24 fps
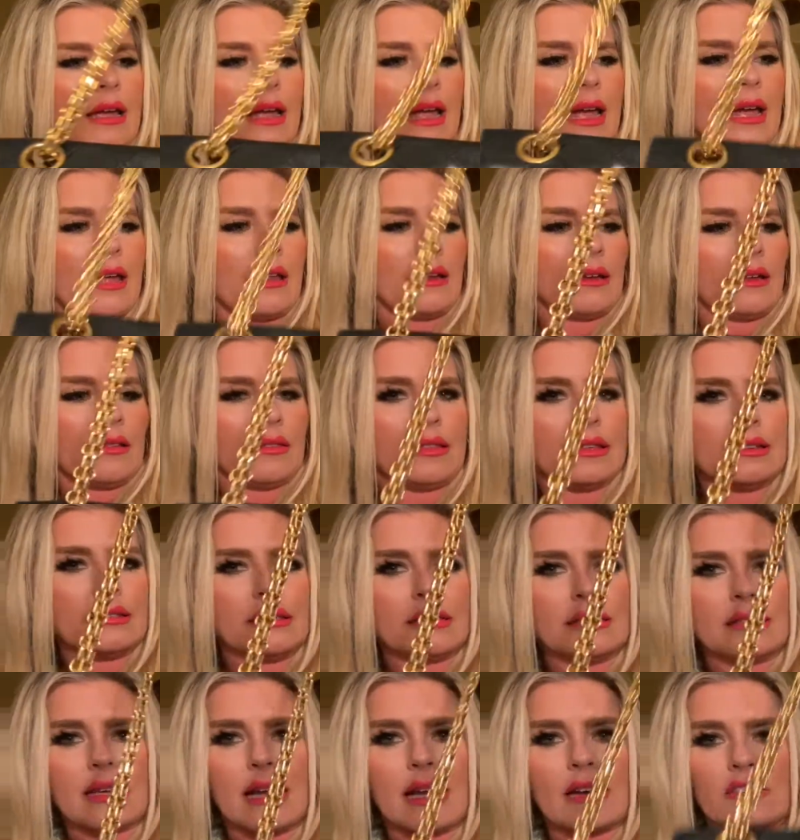and this
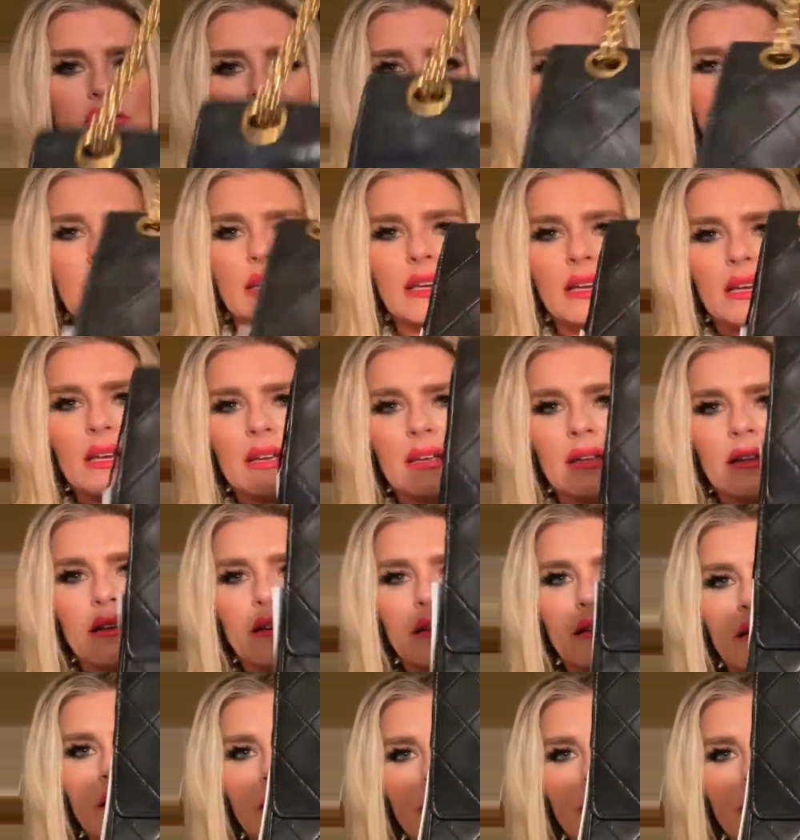is actually in